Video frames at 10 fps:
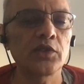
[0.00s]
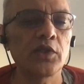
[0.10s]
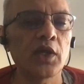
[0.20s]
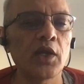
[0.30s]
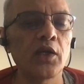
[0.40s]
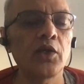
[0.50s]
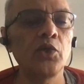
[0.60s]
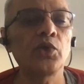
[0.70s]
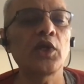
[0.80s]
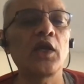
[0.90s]
that
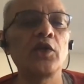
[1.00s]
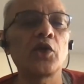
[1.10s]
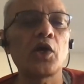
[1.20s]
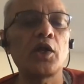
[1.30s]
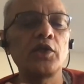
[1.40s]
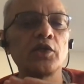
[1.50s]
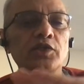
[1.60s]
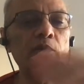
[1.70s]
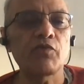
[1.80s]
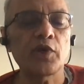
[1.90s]
you tell your audience
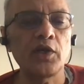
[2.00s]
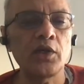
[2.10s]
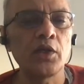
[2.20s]
upfront